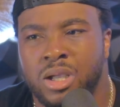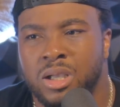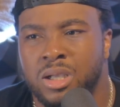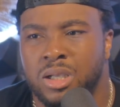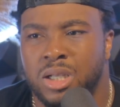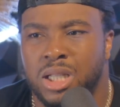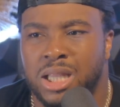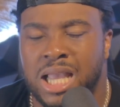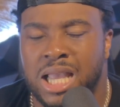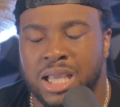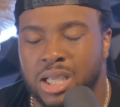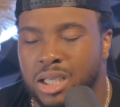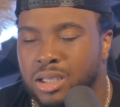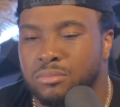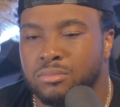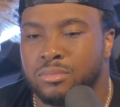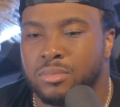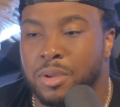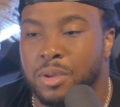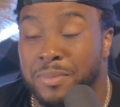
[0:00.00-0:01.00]
Like
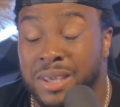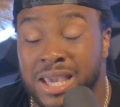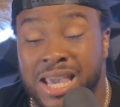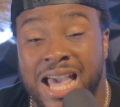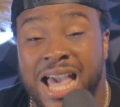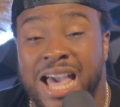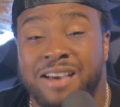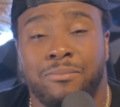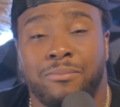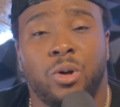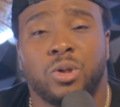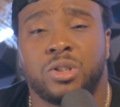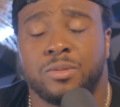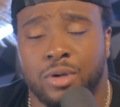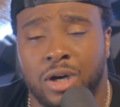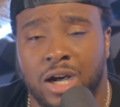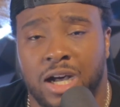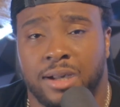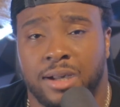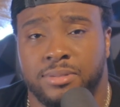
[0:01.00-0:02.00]
me, I have multiple
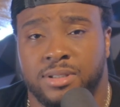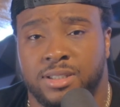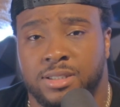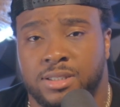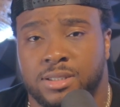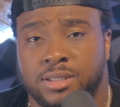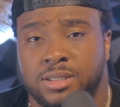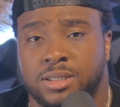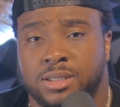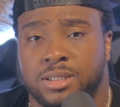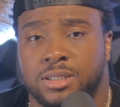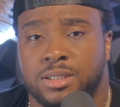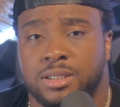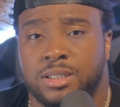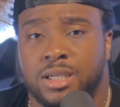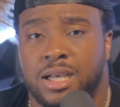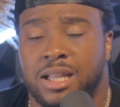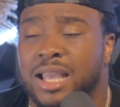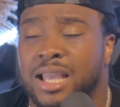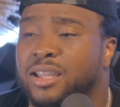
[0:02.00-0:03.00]
hobbies.
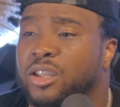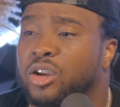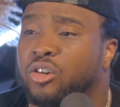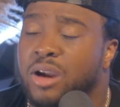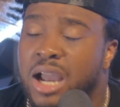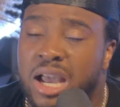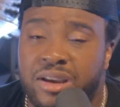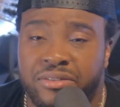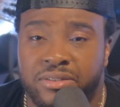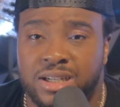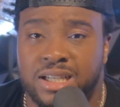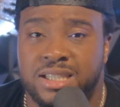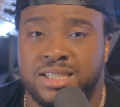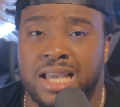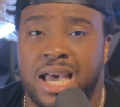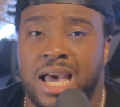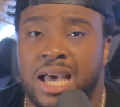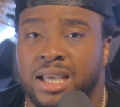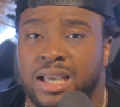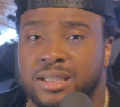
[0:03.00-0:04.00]
I like the graphic
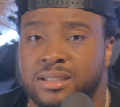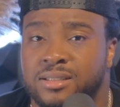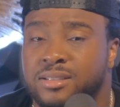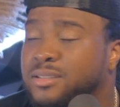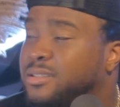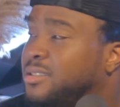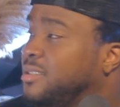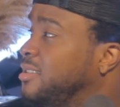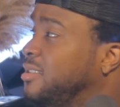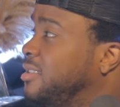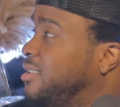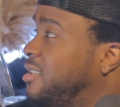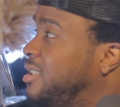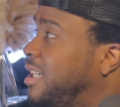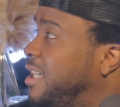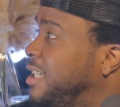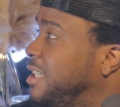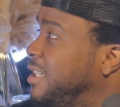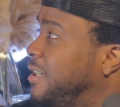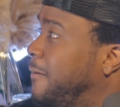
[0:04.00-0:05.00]
design,
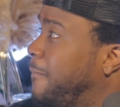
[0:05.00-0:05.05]
right?